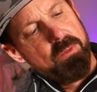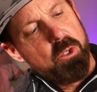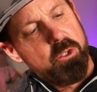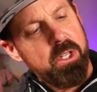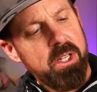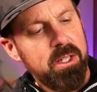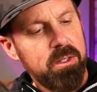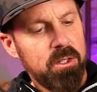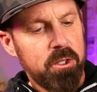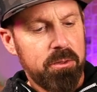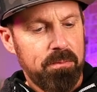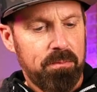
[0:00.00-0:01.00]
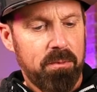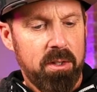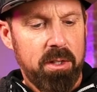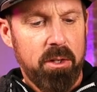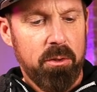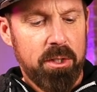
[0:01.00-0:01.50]
the
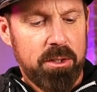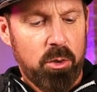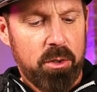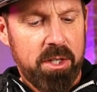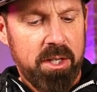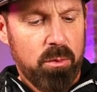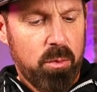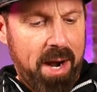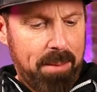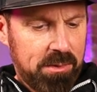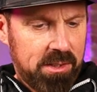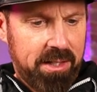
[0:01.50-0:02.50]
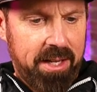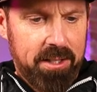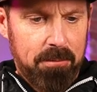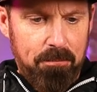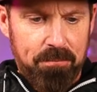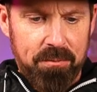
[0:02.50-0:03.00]
tortilla wraps
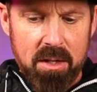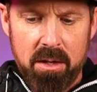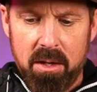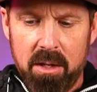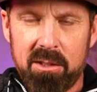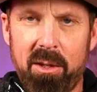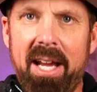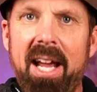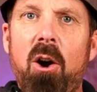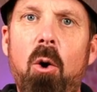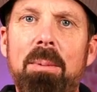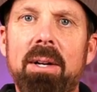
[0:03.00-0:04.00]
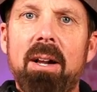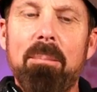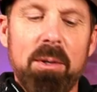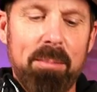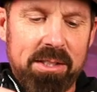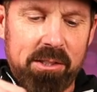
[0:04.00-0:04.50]
together. So I can't open it up,
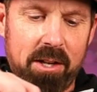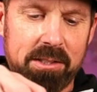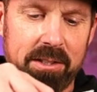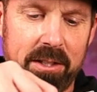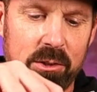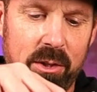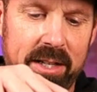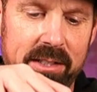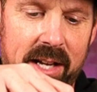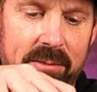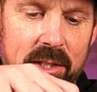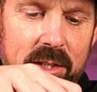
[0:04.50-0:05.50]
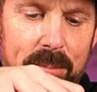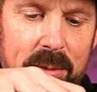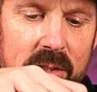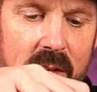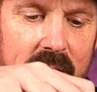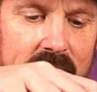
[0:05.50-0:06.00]
put my sauce in there, so I just have to dump
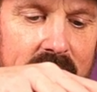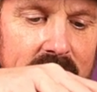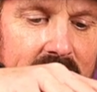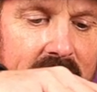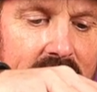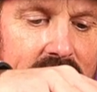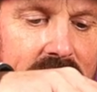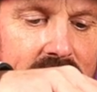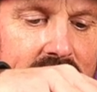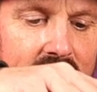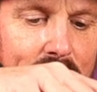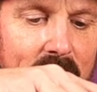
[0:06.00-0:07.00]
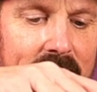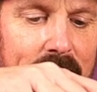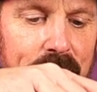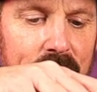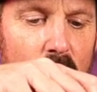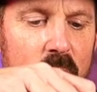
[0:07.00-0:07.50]
the sauce on the end and then take a
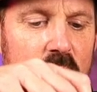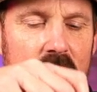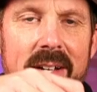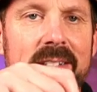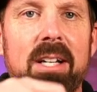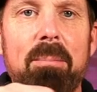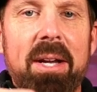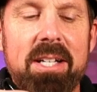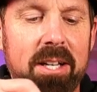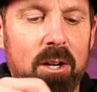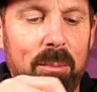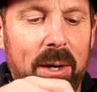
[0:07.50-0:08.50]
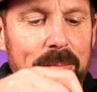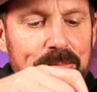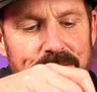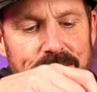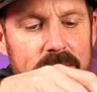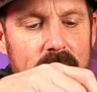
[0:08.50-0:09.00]
bite, which isn't a big deal, but
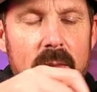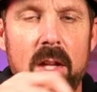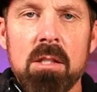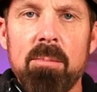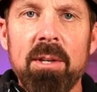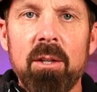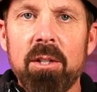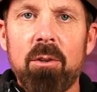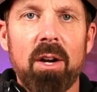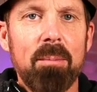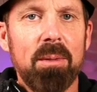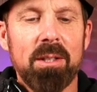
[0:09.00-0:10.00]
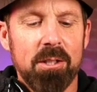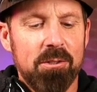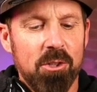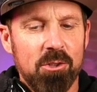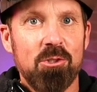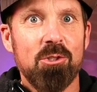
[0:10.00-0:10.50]
it's my only gripe, but
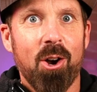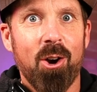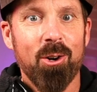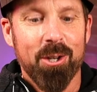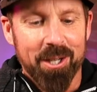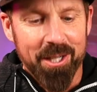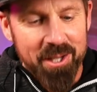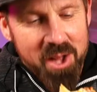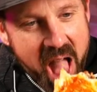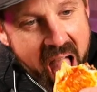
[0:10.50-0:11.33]
this is so good.